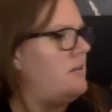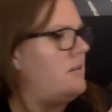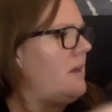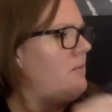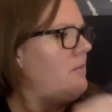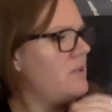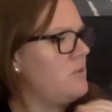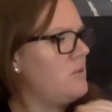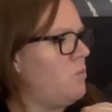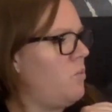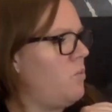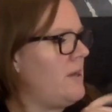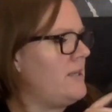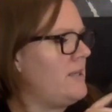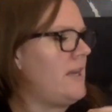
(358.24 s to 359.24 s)
was
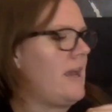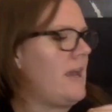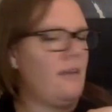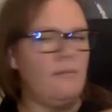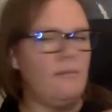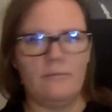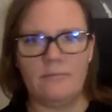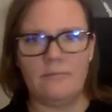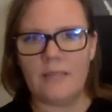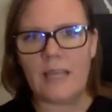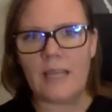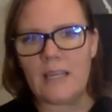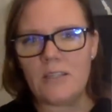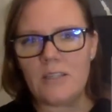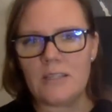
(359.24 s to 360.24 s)
one day.
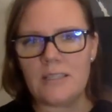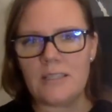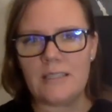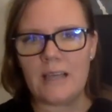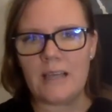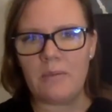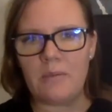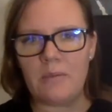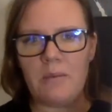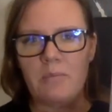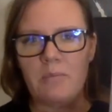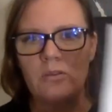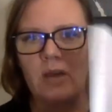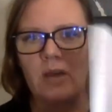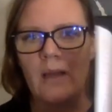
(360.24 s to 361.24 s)
Okay. So this is how many
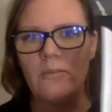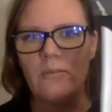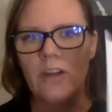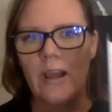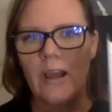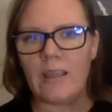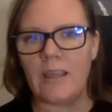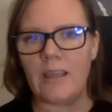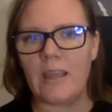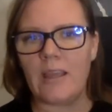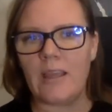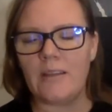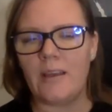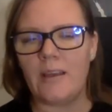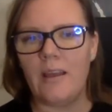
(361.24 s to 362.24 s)
people. So I'm tracking
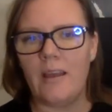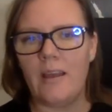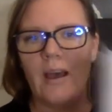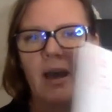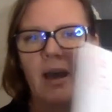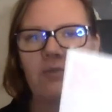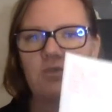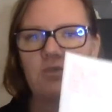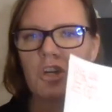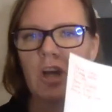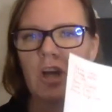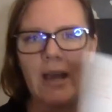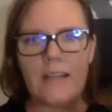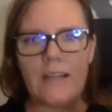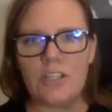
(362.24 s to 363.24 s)
it. I've
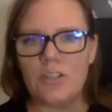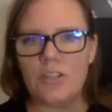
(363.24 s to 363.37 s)
tried to